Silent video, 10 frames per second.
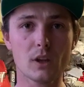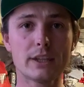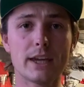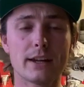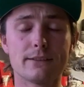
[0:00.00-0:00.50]

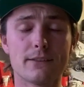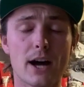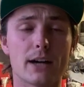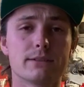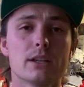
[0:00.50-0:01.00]

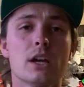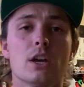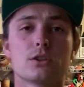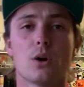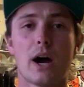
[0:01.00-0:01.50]
E85.
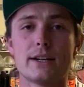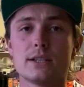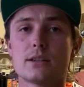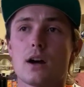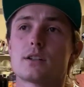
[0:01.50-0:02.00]
So I
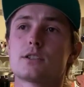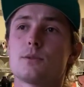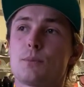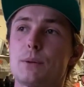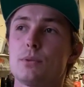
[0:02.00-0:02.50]
did talk to
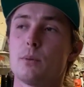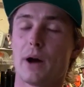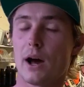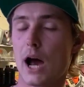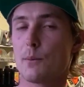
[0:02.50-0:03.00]
some people
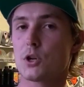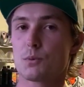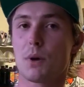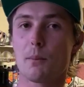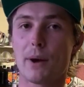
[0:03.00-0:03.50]
about how
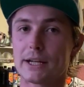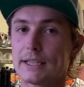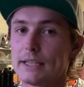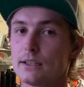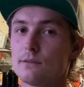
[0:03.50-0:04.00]
much pump I
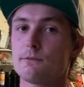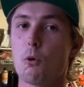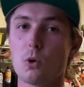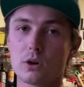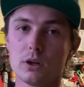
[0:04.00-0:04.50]
needed
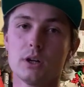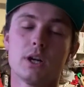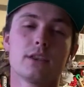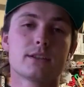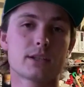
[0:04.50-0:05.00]
for
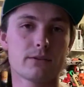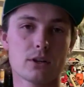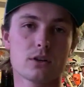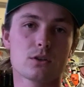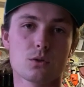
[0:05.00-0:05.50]
the
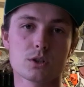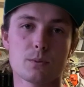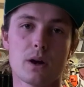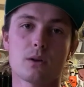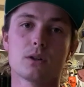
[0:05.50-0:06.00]
700
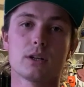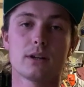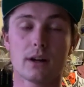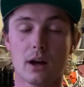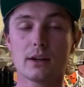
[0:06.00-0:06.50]

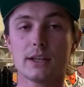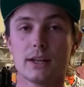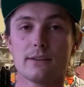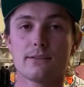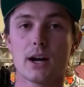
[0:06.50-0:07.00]
horsepower on
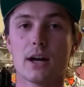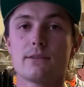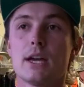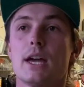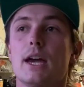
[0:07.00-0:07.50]
E85,
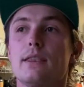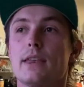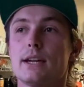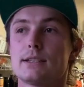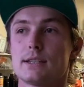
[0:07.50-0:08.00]
and
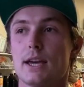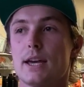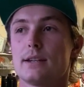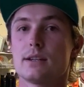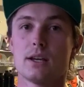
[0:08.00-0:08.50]
they
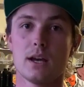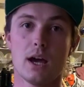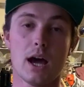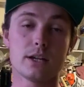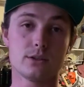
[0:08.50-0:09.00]
said
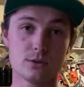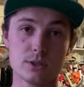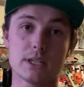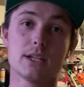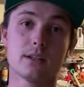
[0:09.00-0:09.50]
I do
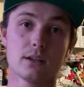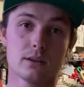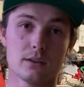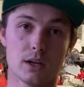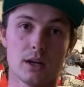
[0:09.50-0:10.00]
need
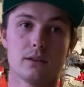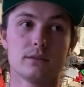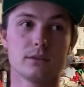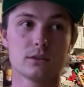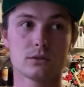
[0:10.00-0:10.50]
the
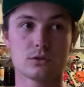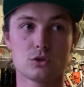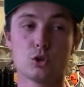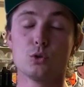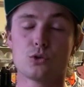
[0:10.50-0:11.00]

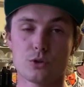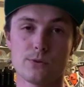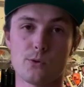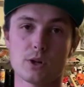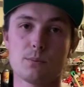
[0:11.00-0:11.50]
2
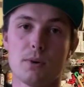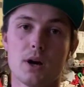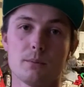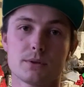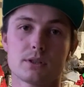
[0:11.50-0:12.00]
340
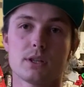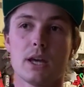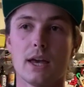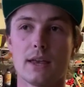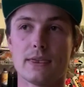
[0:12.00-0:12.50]
pumps,
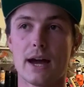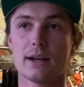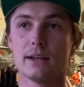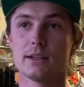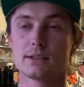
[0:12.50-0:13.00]
and
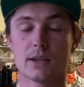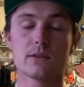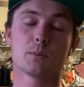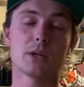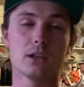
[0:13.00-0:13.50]
that is
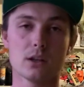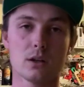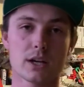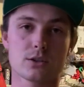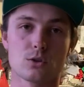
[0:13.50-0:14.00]
giving me a
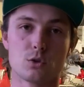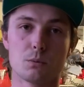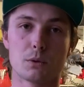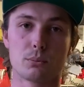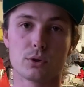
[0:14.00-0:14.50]
little extra
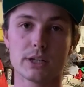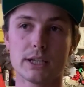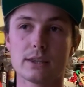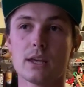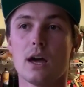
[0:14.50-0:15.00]
room to breathe.